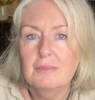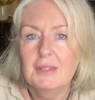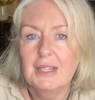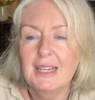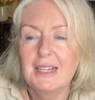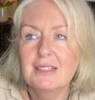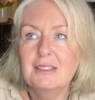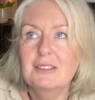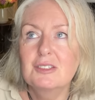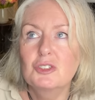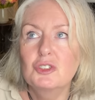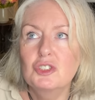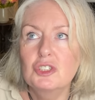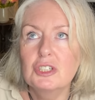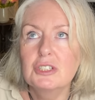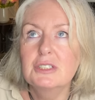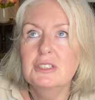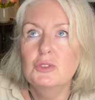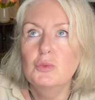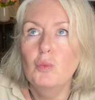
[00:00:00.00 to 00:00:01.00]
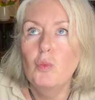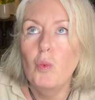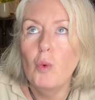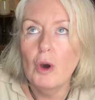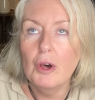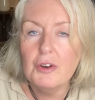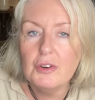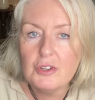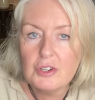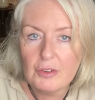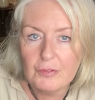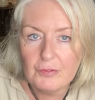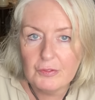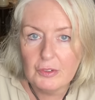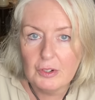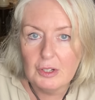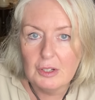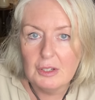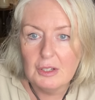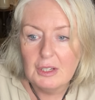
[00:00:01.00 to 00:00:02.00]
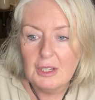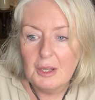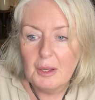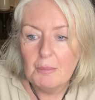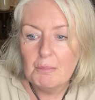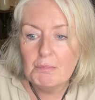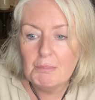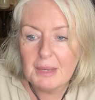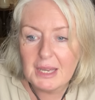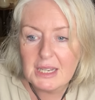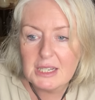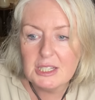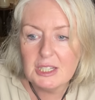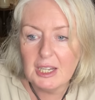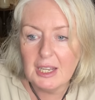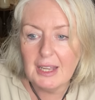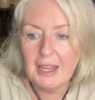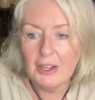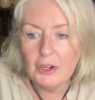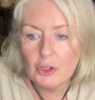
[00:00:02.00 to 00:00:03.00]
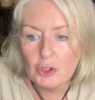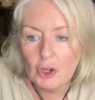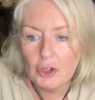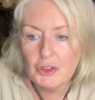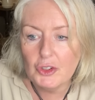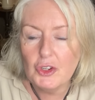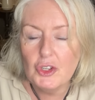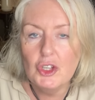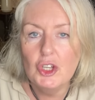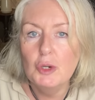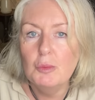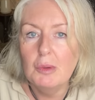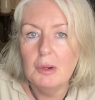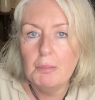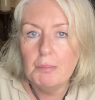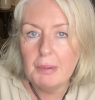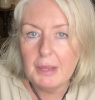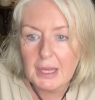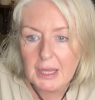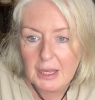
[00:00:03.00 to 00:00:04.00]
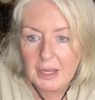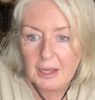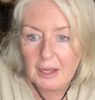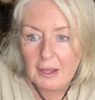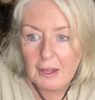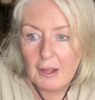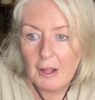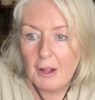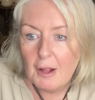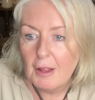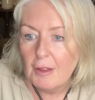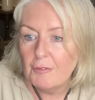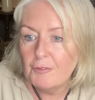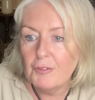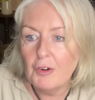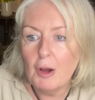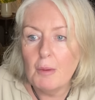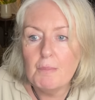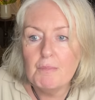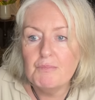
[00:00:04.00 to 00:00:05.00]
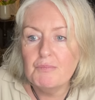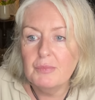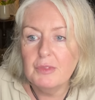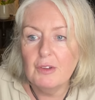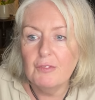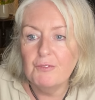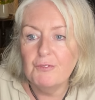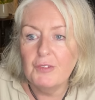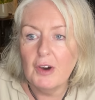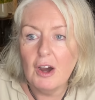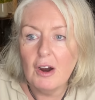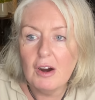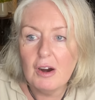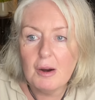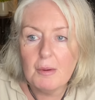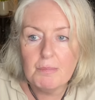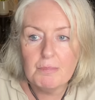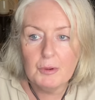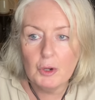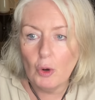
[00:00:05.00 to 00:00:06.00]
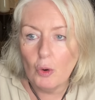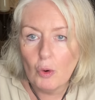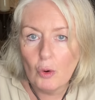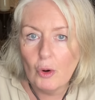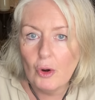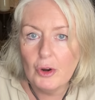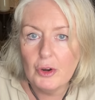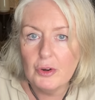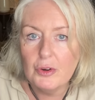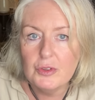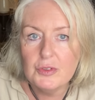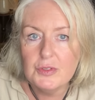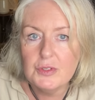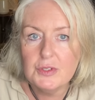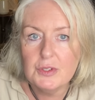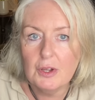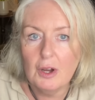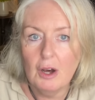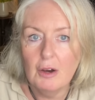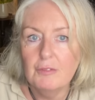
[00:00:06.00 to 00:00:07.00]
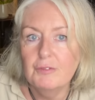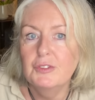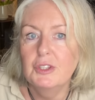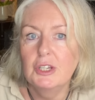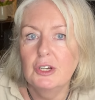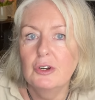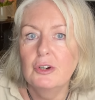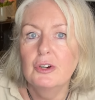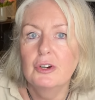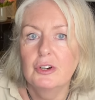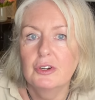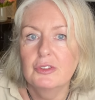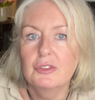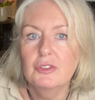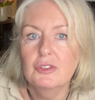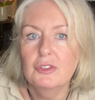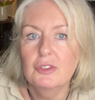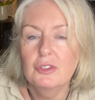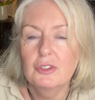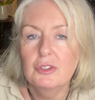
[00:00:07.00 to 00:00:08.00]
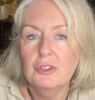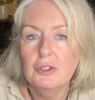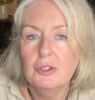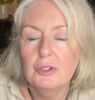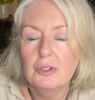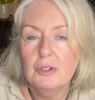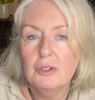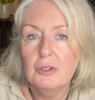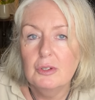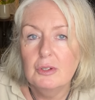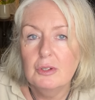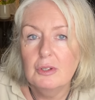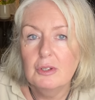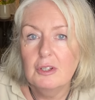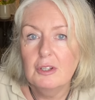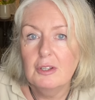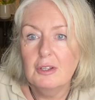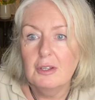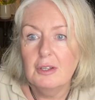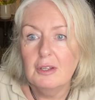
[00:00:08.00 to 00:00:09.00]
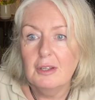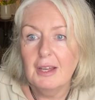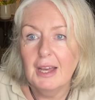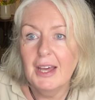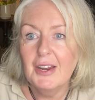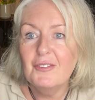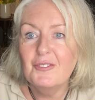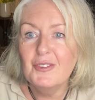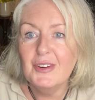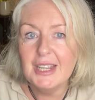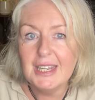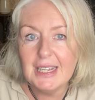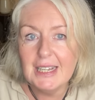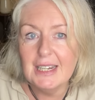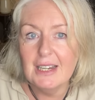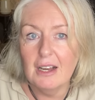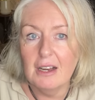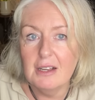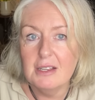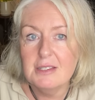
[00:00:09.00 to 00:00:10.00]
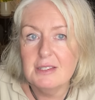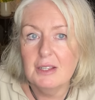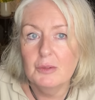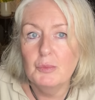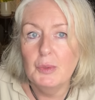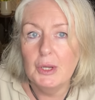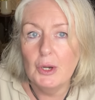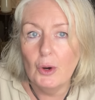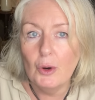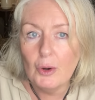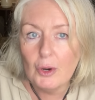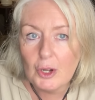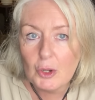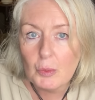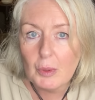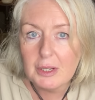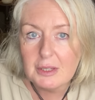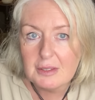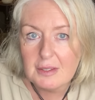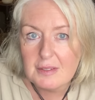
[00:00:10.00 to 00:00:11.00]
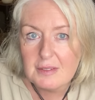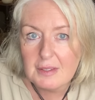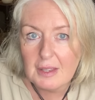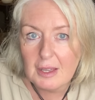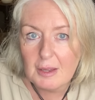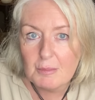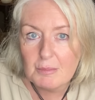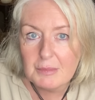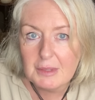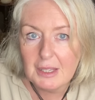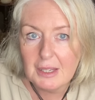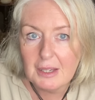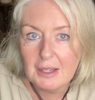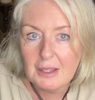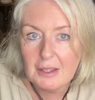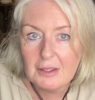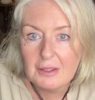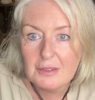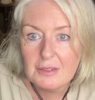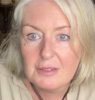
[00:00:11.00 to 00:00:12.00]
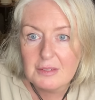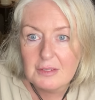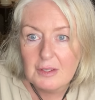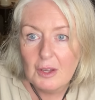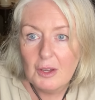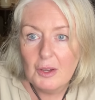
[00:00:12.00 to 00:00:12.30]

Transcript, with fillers: it's just wonderful meeting another human being from the far corners of the earth and realizing we all want the same things.